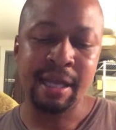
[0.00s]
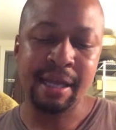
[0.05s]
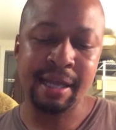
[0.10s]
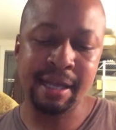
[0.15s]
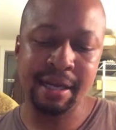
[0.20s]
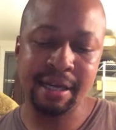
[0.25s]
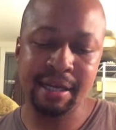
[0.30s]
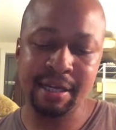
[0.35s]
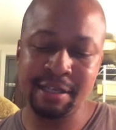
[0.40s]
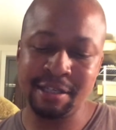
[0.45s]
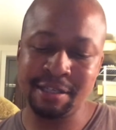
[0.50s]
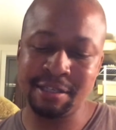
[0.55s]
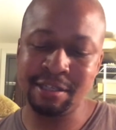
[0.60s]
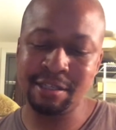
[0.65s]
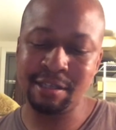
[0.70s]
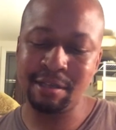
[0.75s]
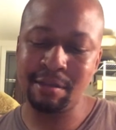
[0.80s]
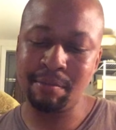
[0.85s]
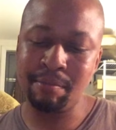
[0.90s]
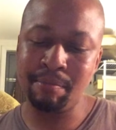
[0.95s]
It
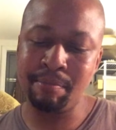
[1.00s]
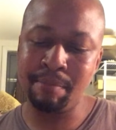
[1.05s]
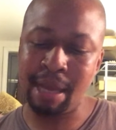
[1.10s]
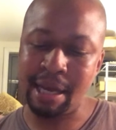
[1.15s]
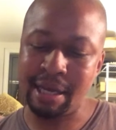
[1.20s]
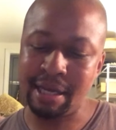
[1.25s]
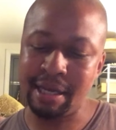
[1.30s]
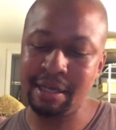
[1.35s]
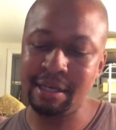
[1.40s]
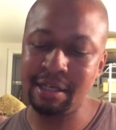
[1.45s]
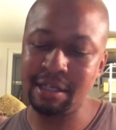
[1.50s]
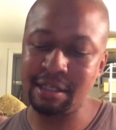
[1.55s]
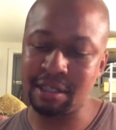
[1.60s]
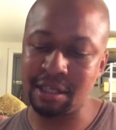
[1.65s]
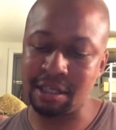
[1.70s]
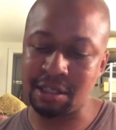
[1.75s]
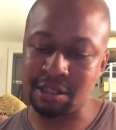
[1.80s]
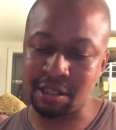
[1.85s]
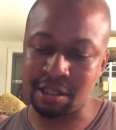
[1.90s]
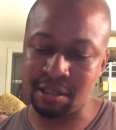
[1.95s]
is making
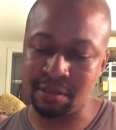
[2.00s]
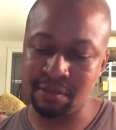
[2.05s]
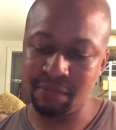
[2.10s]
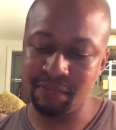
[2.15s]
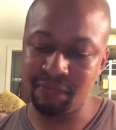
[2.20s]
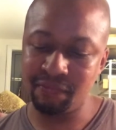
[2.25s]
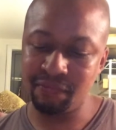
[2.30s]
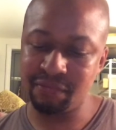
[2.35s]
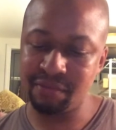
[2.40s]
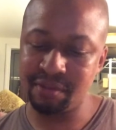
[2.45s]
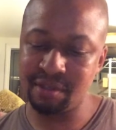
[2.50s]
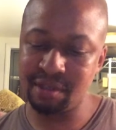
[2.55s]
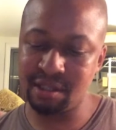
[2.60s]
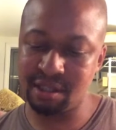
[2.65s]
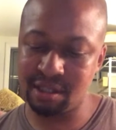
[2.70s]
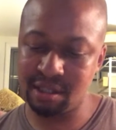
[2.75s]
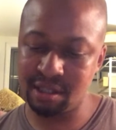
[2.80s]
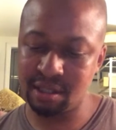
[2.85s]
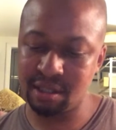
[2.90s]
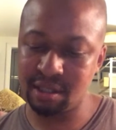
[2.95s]

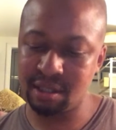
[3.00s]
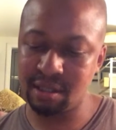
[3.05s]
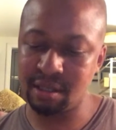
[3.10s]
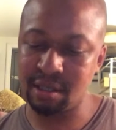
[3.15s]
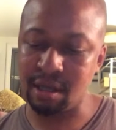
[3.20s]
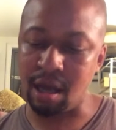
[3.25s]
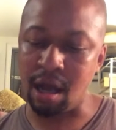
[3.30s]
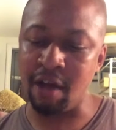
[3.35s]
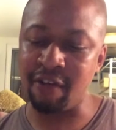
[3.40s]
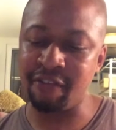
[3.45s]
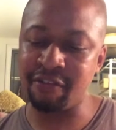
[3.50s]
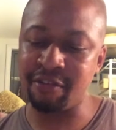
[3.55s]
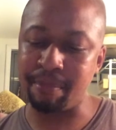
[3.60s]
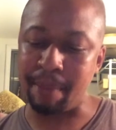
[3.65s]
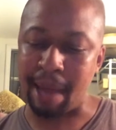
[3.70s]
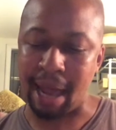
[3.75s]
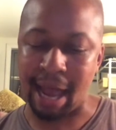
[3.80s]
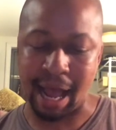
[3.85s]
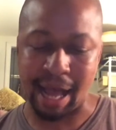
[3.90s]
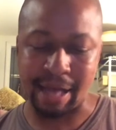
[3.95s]
decisions of the
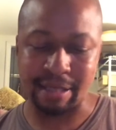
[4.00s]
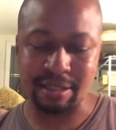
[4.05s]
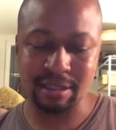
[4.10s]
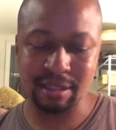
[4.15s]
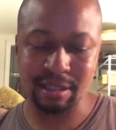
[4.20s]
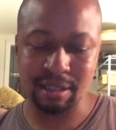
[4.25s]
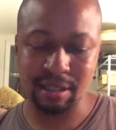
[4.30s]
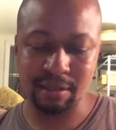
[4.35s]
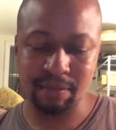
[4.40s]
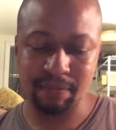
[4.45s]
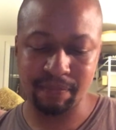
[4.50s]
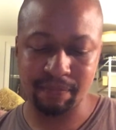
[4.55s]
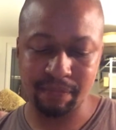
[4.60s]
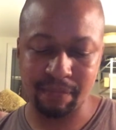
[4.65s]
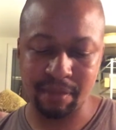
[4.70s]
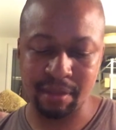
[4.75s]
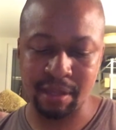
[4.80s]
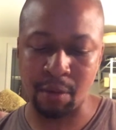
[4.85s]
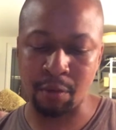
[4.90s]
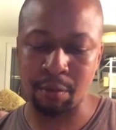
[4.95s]
past
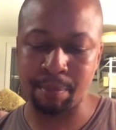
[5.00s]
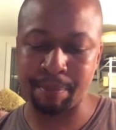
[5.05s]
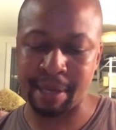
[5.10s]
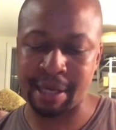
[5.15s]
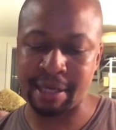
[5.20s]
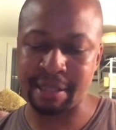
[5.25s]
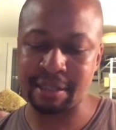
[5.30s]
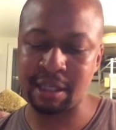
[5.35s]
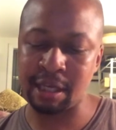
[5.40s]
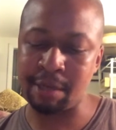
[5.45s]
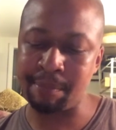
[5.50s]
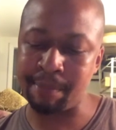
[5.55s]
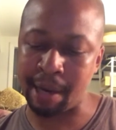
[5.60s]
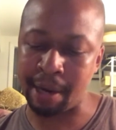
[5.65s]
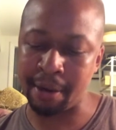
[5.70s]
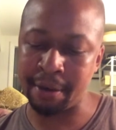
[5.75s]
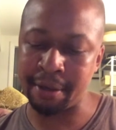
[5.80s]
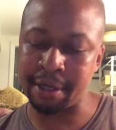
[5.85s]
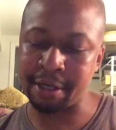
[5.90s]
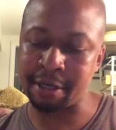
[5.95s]
that were based on
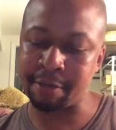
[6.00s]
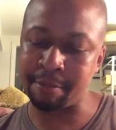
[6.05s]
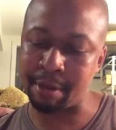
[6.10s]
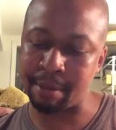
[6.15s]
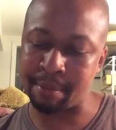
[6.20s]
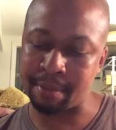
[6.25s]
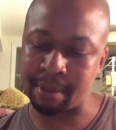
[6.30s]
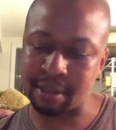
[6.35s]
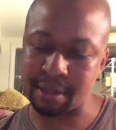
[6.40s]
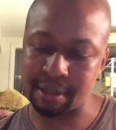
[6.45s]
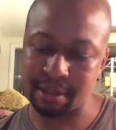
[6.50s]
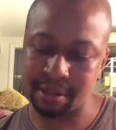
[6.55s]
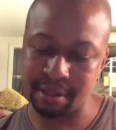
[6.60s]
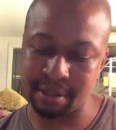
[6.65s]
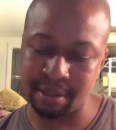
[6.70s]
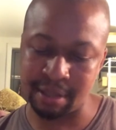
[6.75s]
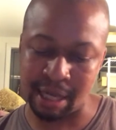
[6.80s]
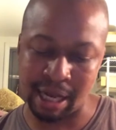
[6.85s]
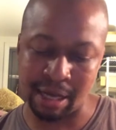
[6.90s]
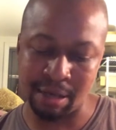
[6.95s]
merit and commitment
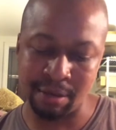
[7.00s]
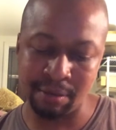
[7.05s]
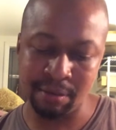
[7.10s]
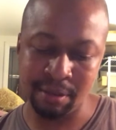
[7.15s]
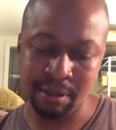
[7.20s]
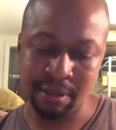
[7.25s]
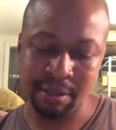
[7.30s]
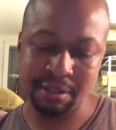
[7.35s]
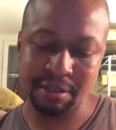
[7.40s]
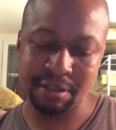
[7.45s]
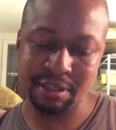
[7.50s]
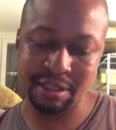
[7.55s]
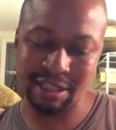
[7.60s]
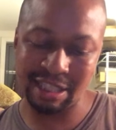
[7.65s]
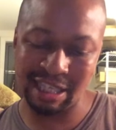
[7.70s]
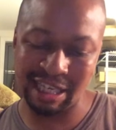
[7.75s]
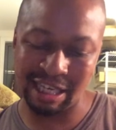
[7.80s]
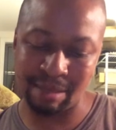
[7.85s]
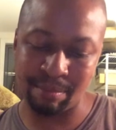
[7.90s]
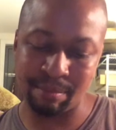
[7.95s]
now
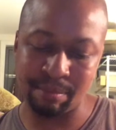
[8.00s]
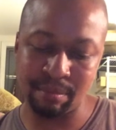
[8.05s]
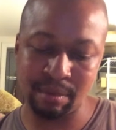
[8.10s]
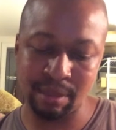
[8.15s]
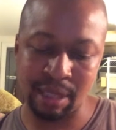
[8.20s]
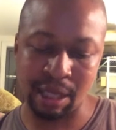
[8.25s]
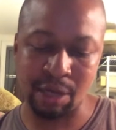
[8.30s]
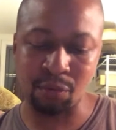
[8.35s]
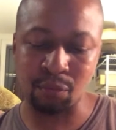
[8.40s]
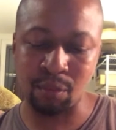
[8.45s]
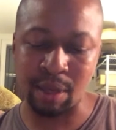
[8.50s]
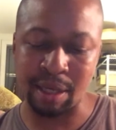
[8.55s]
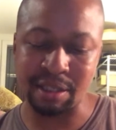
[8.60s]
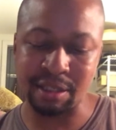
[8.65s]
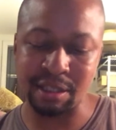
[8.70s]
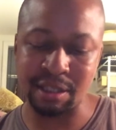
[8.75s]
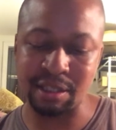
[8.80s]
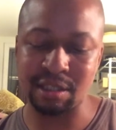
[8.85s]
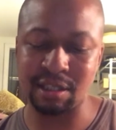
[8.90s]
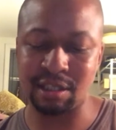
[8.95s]
seem like
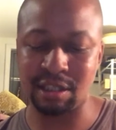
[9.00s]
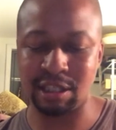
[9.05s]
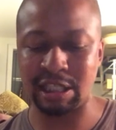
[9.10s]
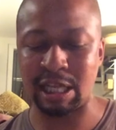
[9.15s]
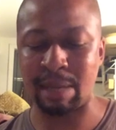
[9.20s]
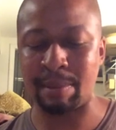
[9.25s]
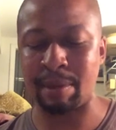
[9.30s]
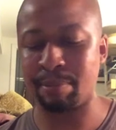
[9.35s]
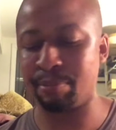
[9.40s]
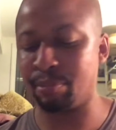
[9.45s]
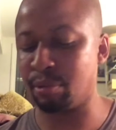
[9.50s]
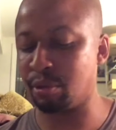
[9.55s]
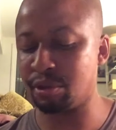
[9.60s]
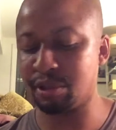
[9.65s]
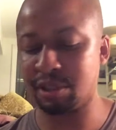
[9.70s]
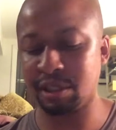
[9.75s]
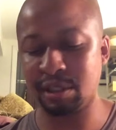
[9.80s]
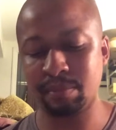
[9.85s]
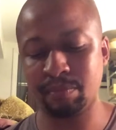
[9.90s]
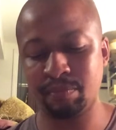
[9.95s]
racist systemic
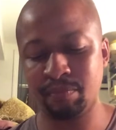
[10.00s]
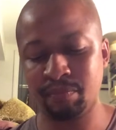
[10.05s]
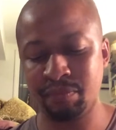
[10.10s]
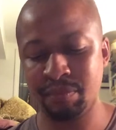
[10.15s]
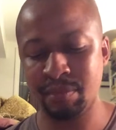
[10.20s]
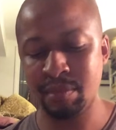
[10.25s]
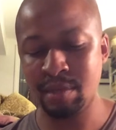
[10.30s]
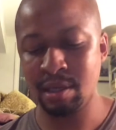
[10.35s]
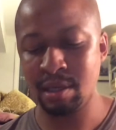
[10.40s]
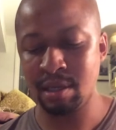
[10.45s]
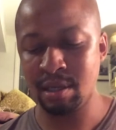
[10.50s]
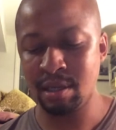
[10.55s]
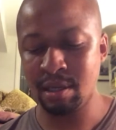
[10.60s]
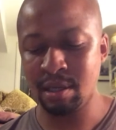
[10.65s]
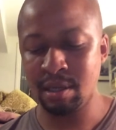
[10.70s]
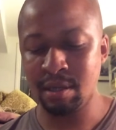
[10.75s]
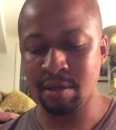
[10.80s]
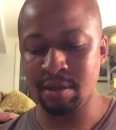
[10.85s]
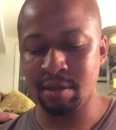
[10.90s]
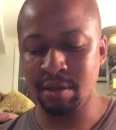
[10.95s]
bullshit.
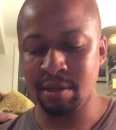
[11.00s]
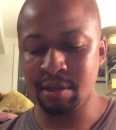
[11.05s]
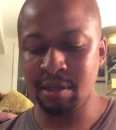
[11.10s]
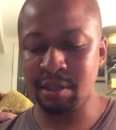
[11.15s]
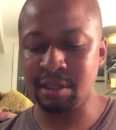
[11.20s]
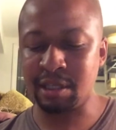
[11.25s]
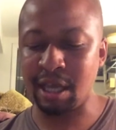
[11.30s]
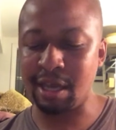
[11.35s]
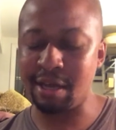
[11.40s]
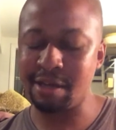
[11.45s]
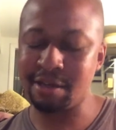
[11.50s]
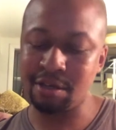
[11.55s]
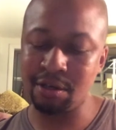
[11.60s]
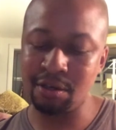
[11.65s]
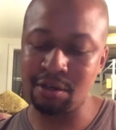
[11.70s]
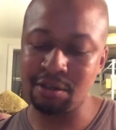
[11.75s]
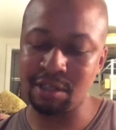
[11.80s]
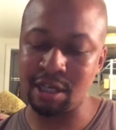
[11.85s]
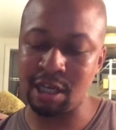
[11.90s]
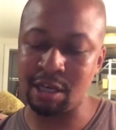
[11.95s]
The day it
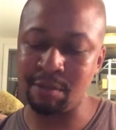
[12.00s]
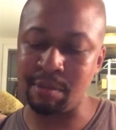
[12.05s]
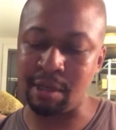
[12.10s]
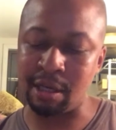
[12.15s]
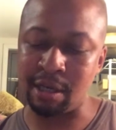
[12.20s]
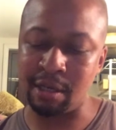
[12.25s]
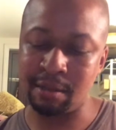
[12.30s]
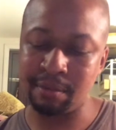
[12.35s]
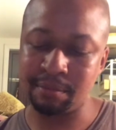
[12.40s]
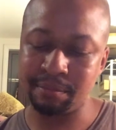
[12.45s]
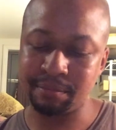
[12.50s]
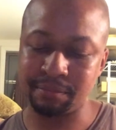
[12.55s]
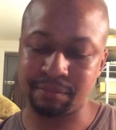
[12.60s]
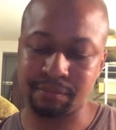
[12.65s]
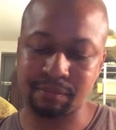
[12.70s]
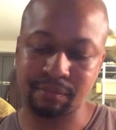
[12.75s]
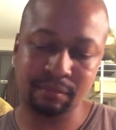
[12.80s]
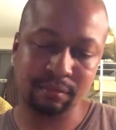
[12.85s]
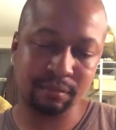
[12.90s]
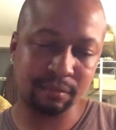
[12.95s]
turns on me,
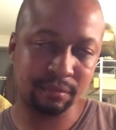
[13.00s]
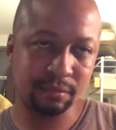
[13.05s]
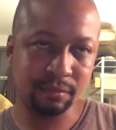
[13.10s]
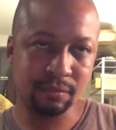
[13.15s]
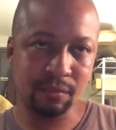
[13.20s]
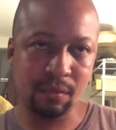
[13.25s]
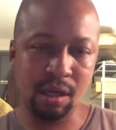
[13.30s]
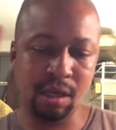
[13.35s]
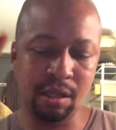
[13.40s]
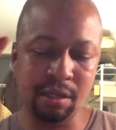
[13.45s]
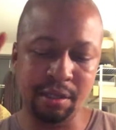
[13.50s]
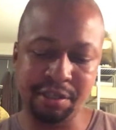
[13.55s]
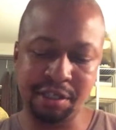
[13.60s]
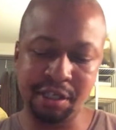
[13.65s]
the